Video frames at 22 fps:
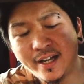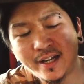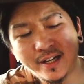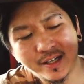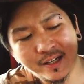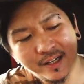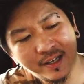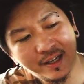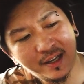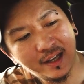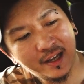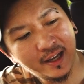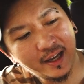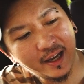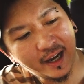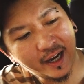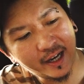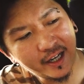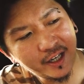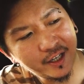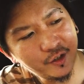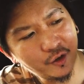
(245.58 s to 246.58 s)
ah.
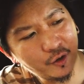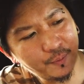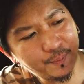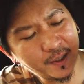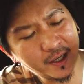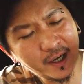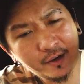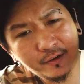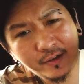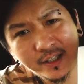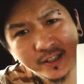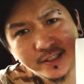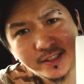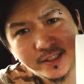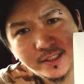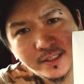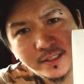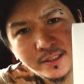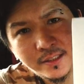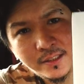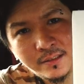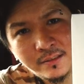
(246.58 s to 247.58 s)
Uh. And then you open out this
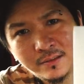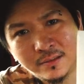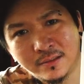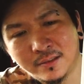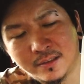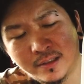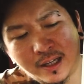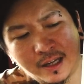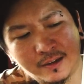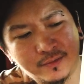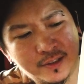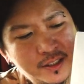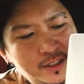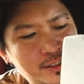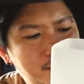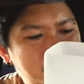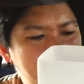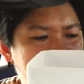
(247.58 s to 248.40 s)
cover.